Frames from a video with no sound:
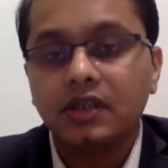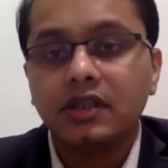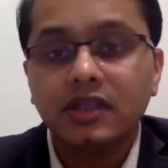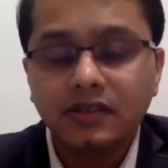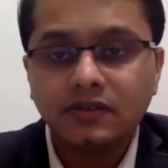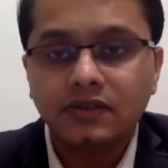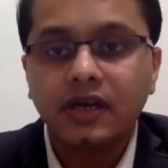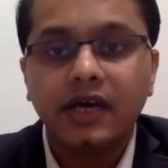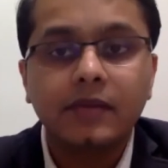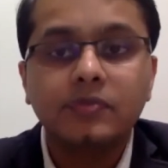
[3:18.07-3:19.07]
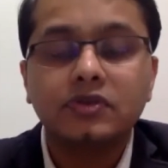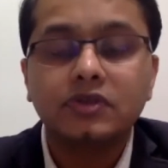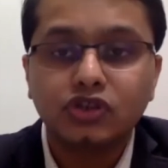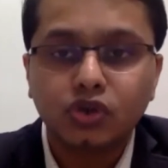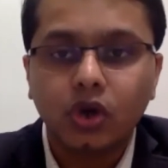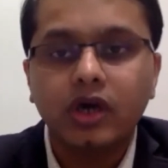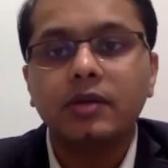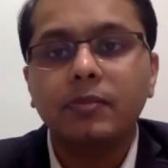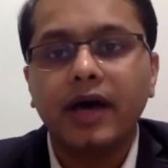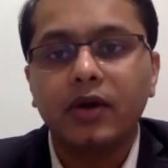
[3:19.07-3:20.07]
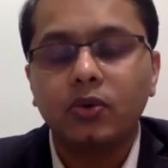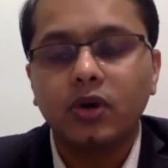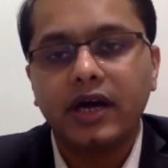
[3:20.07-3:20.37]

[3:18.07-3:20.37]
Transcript: This helps destroy the marrow